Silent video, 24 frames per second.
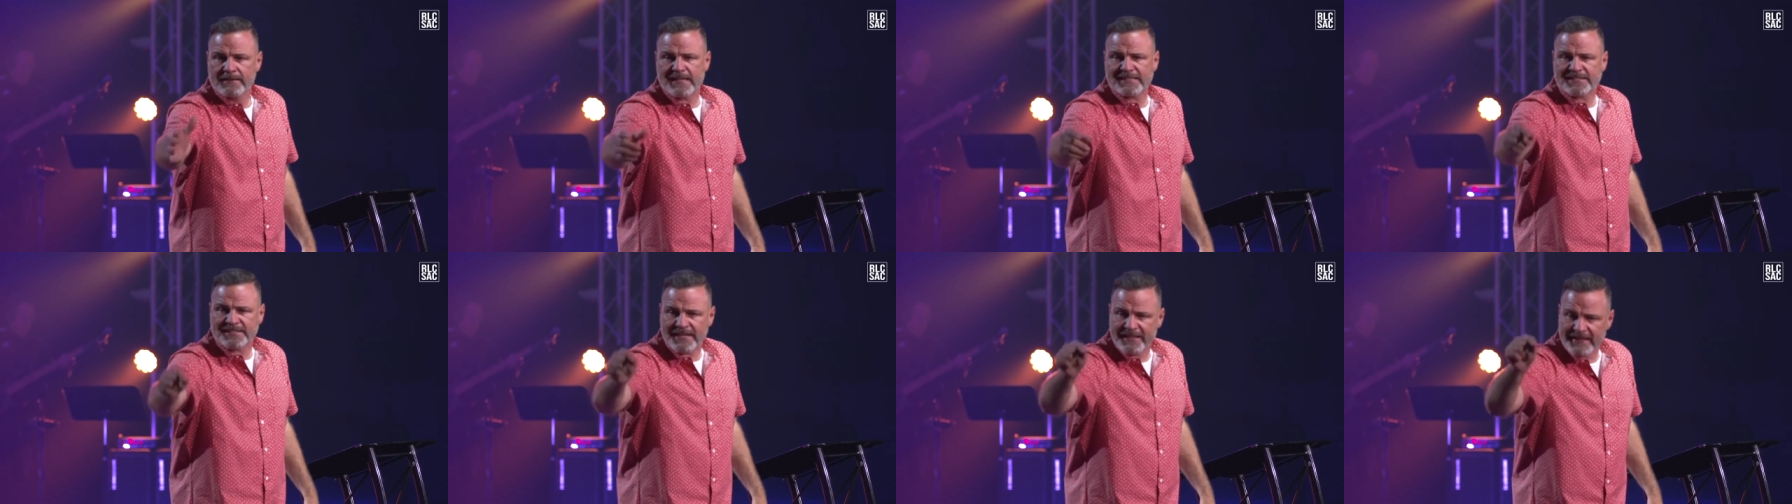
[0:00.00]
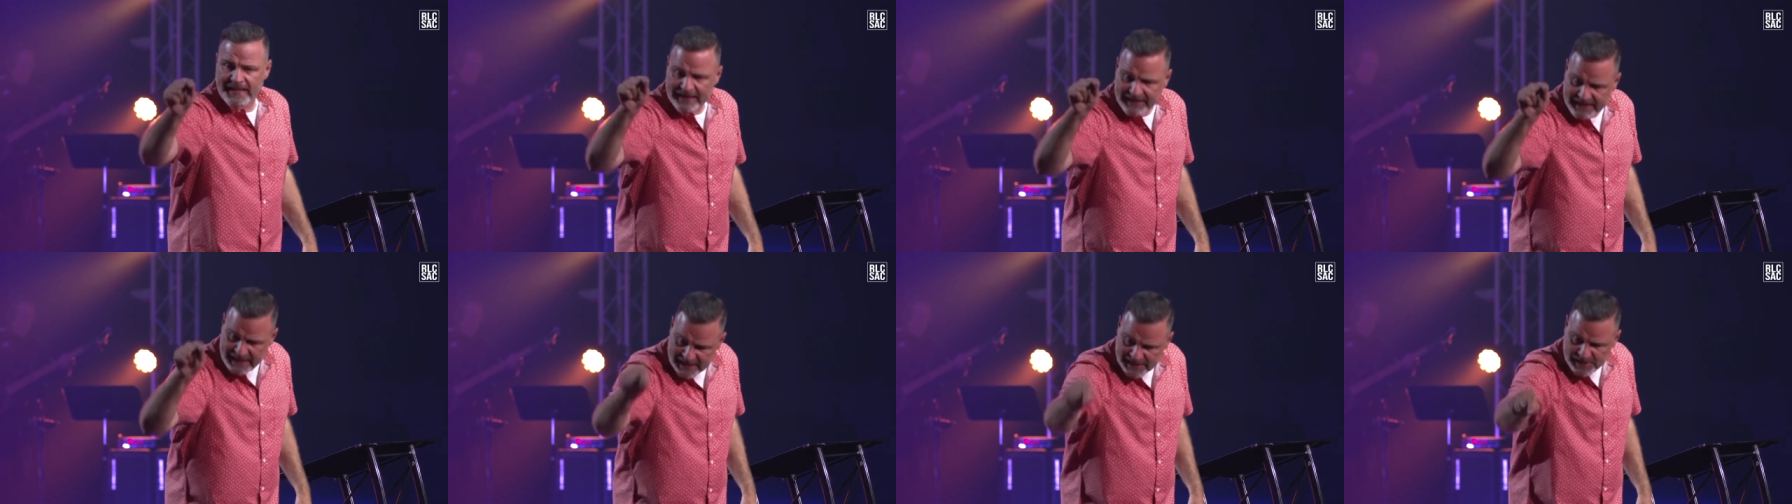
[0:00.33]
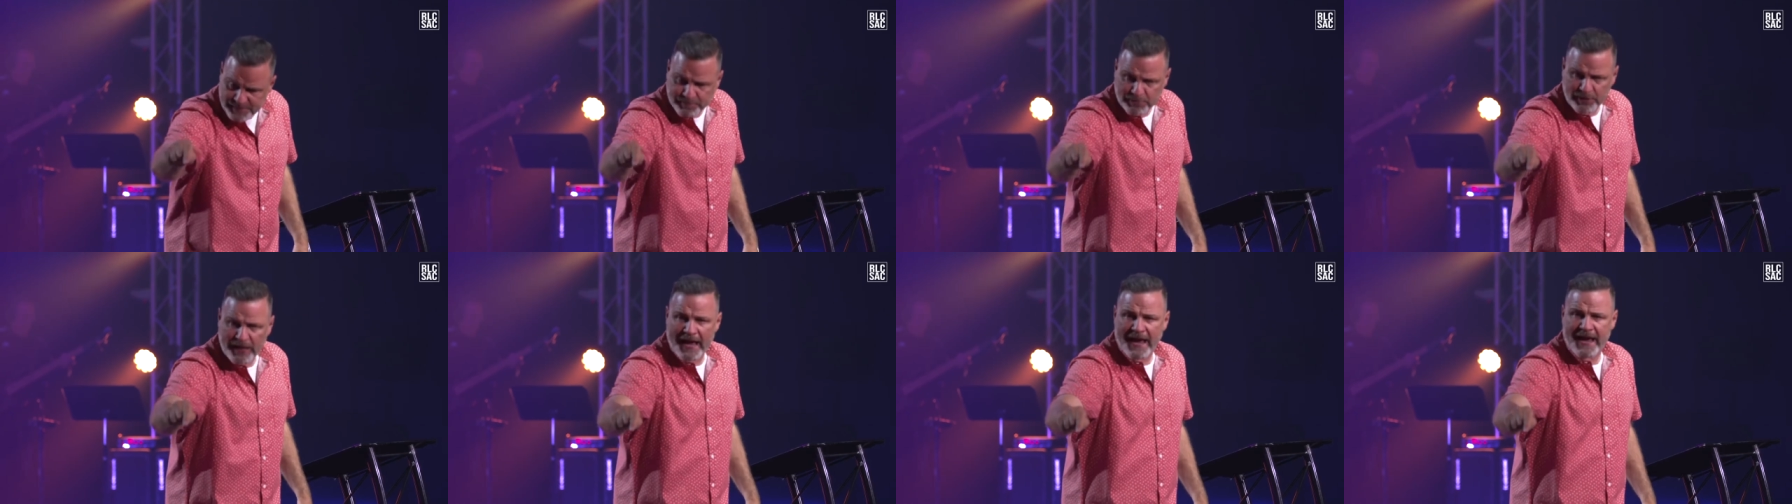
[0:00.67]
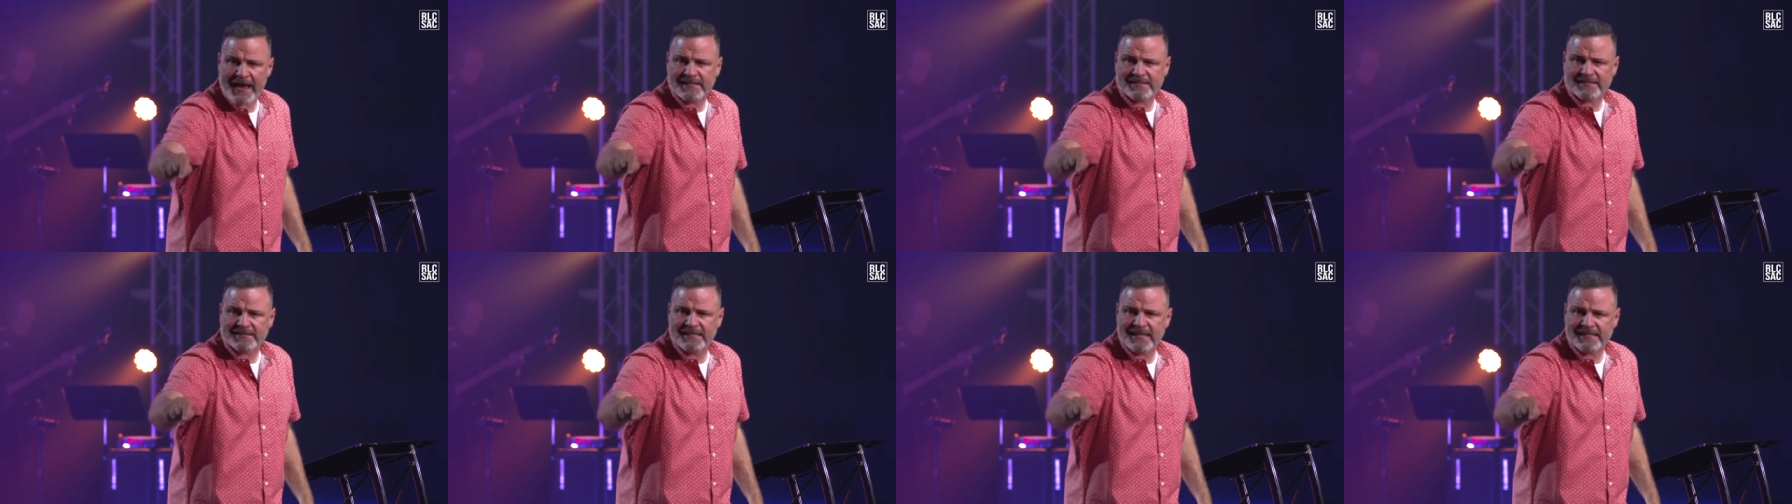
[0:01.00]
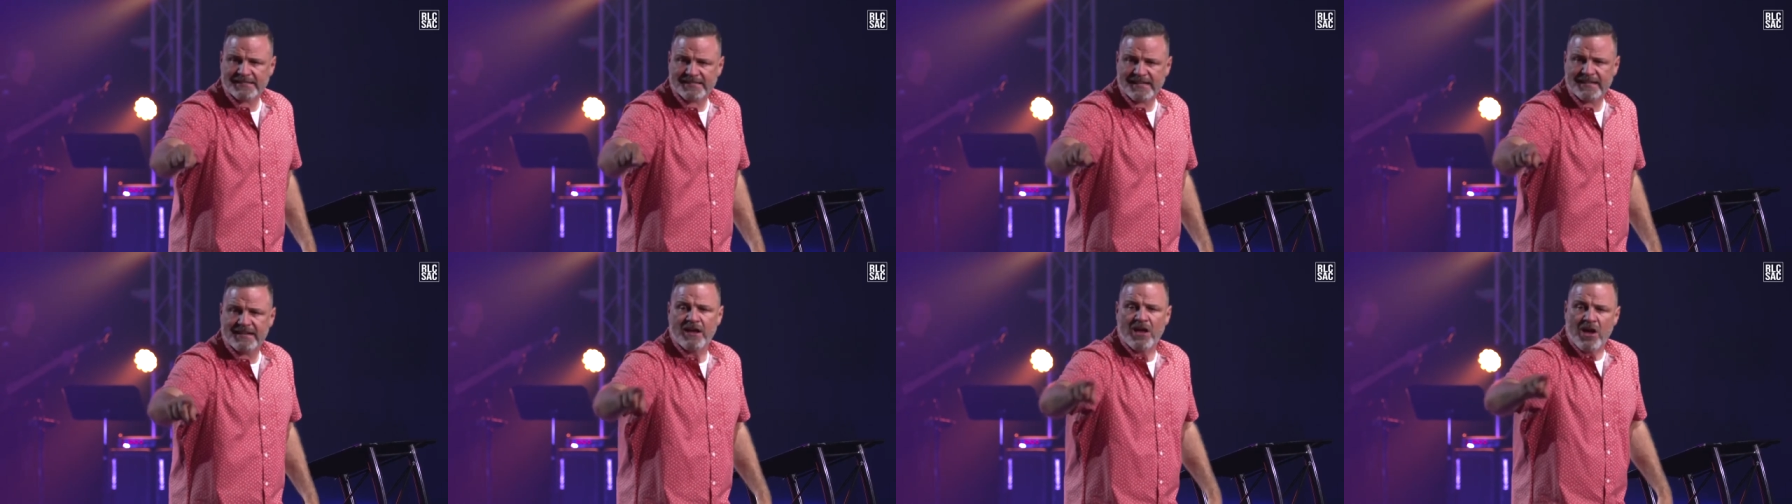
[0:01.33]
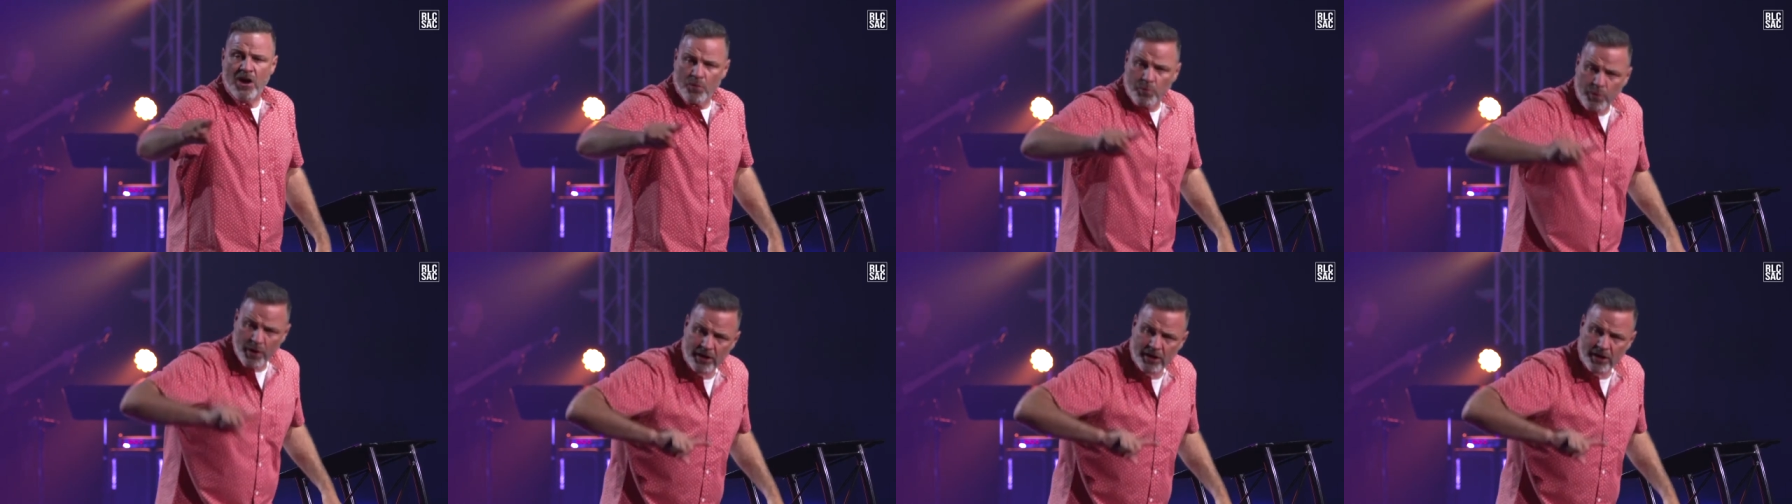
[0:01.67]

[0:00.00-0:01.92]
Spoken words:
Listen, that this place, listen,